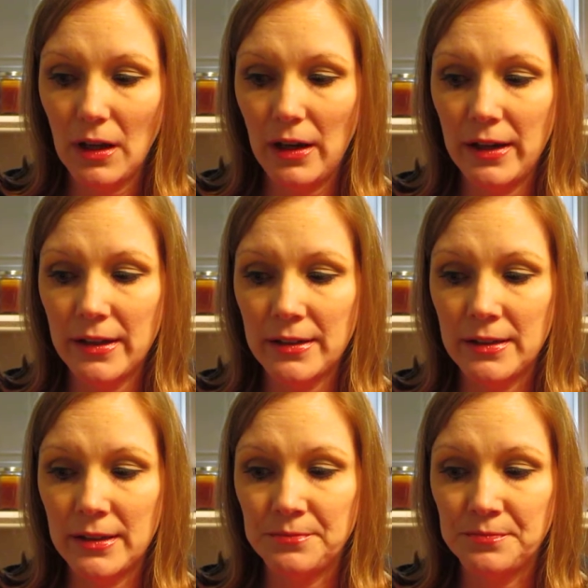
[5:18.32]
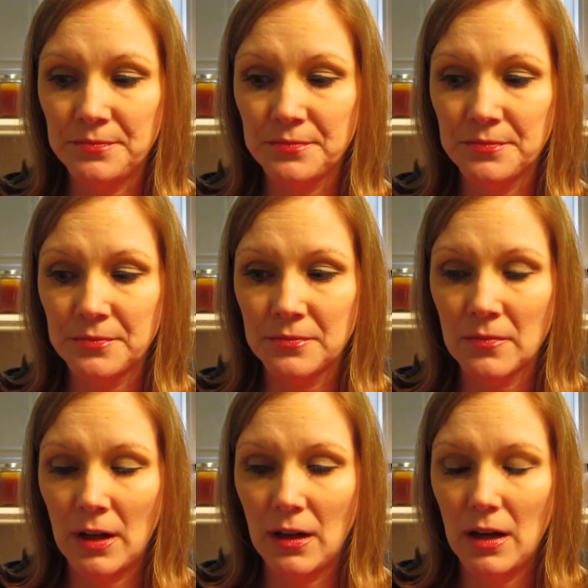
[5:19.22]
And
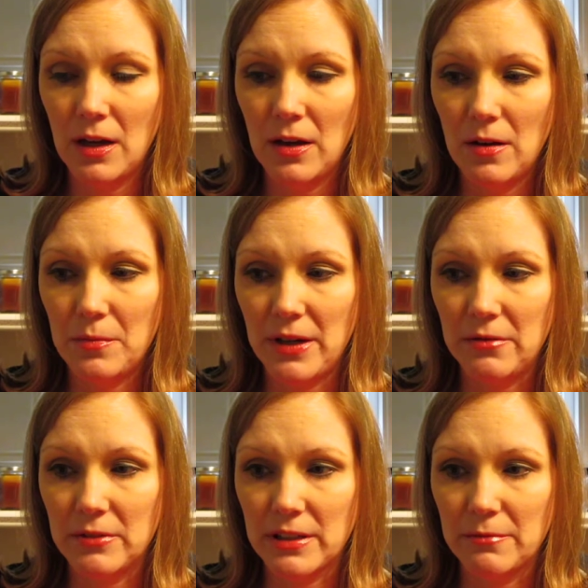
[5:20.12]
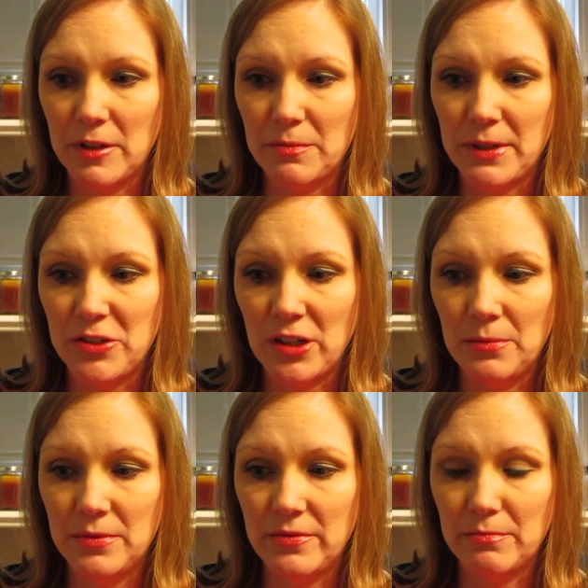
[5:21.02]
but with my
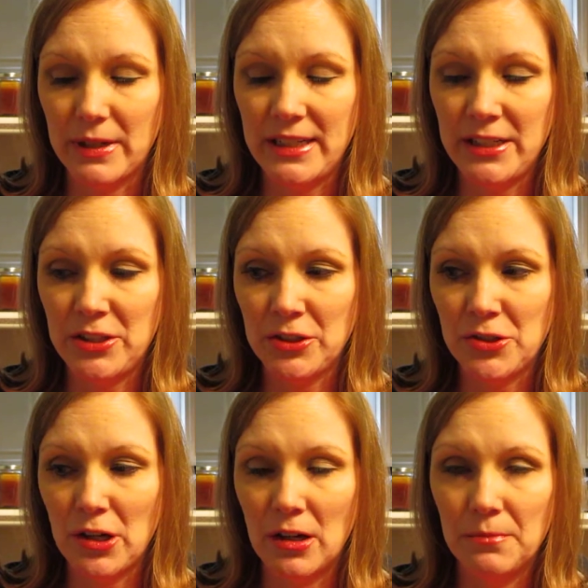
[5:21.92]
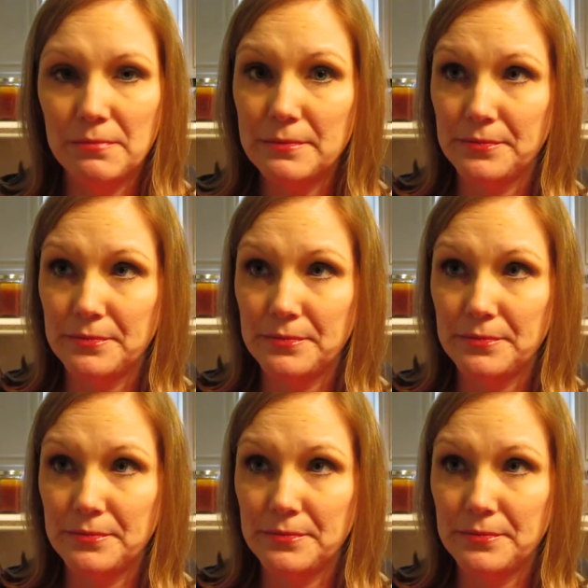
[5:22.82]
job, my teaching job,